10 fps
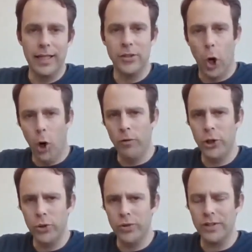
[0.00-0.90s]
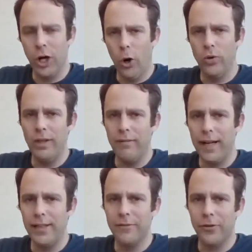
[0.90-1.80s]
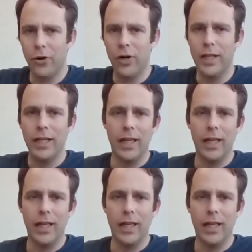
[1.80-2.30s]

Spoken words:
So overshoot is only valid for